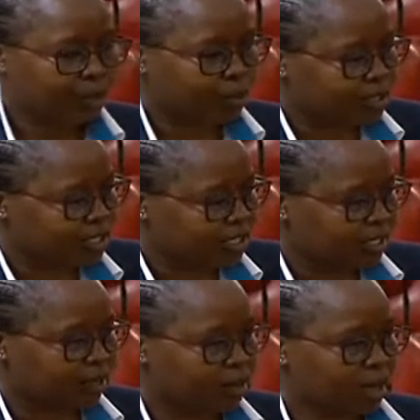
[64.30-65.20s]
their body
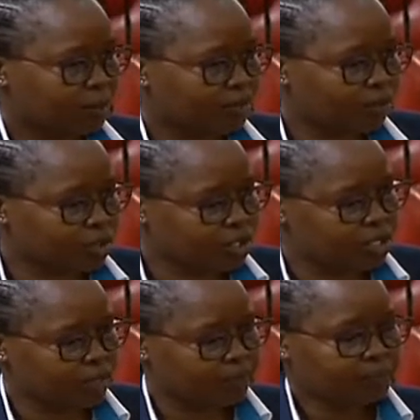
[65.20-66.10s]

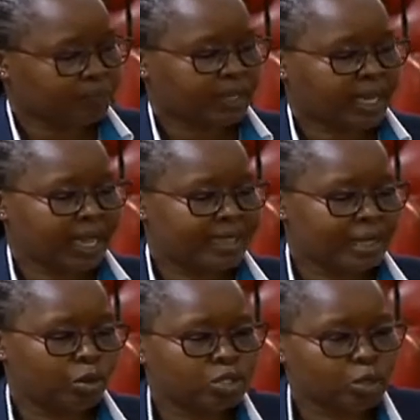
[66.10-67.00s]
morphology, and
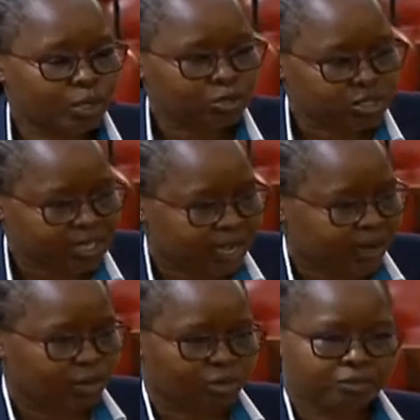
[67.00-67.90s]
they also want to try
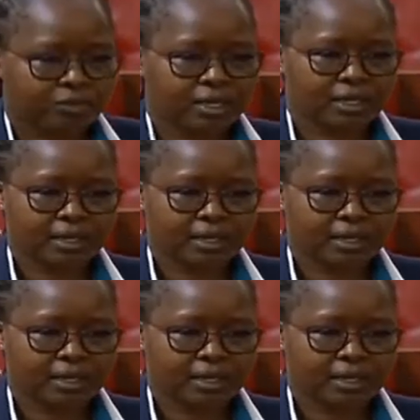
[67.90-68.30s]
a lot of